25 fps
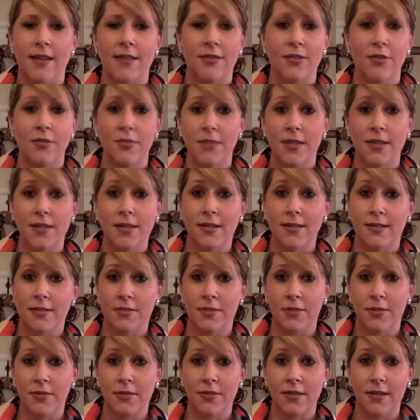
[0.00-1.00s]
And nobody talks
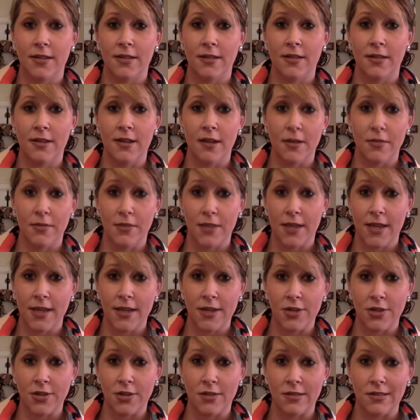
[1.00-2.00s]
about like
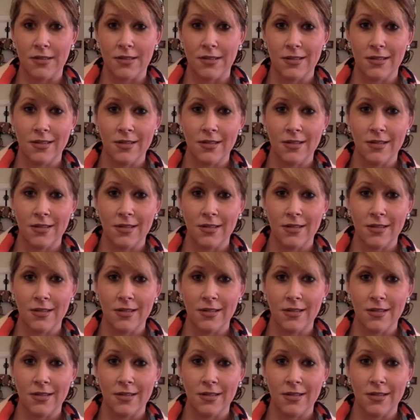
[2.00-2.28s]
complications